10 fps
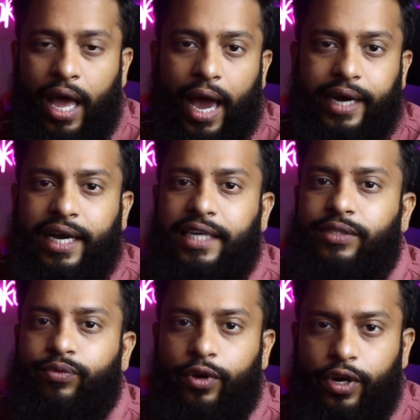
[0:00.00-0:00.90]
And guys,
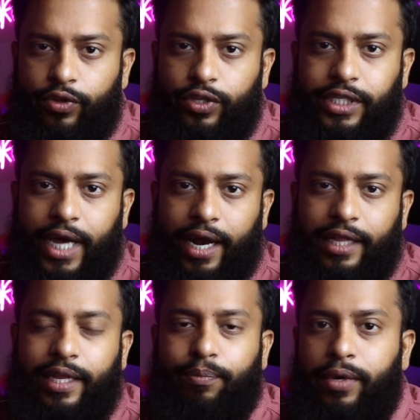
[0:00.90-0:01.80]
if you're new to this channel,
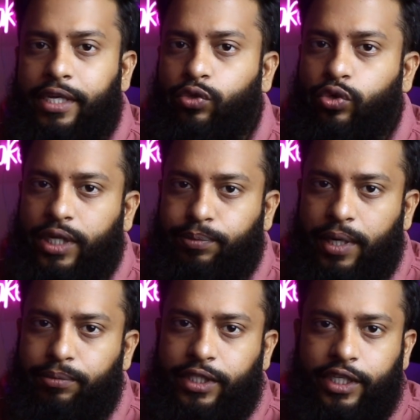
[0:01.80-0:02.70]
then please do
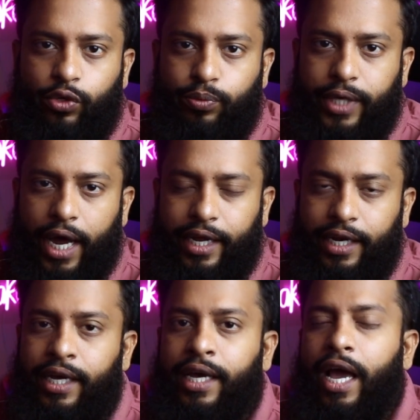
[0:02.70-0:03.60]
subscribe this YouTube
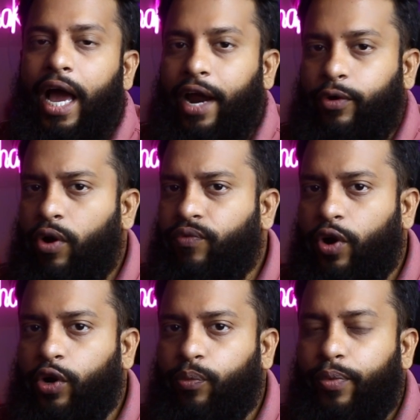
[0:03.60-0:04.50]
channel and don't
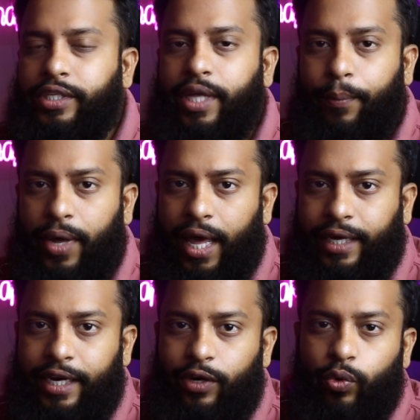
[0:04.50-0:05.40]
forget to press the bell
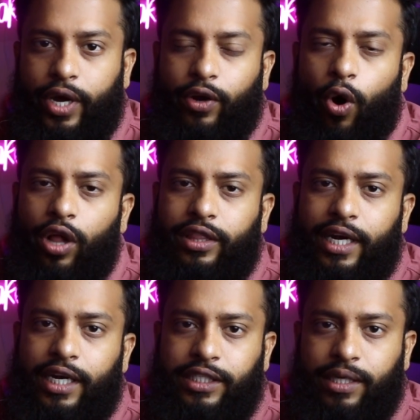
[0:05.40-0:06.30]
icon to get all the
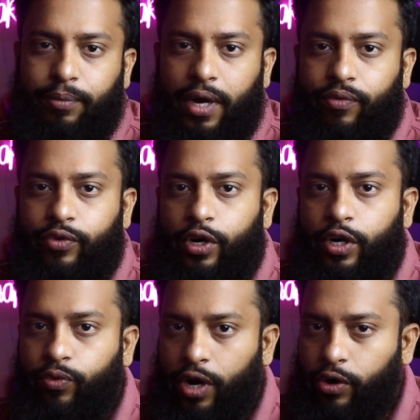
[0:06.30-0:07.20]
latest upcoming video
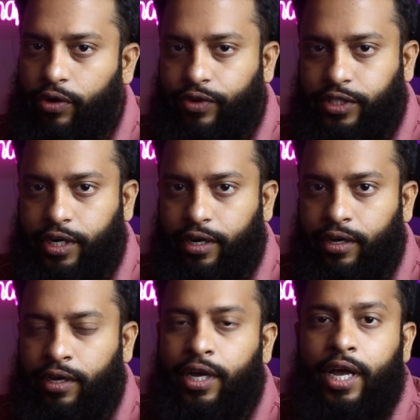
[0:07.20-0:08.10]
tutorial notification.
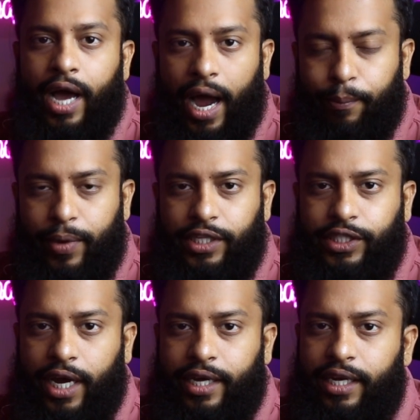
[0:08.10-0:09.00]
I'm Mehedi
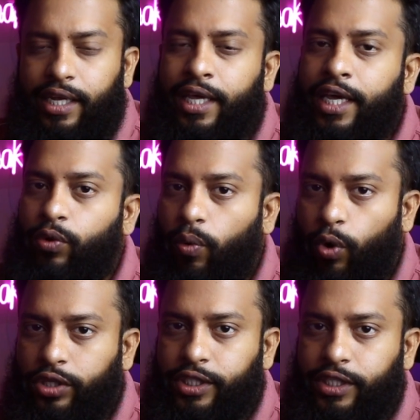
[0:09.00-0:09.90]
Shakeel, you're
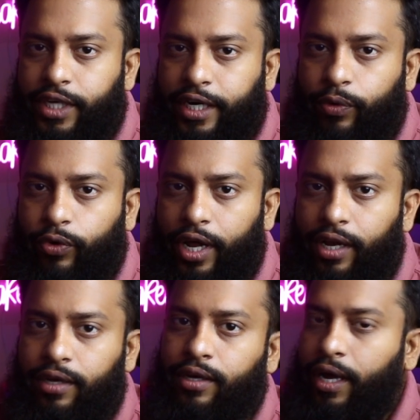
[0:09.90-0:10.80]
watching SSTec
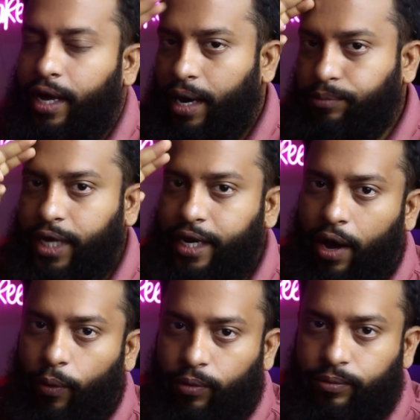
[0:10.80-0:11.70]
Tutorial and I'm signing
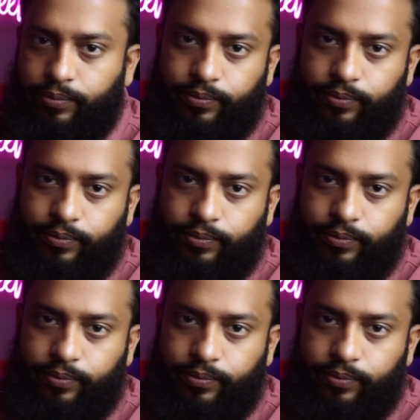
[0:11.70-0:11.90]
out.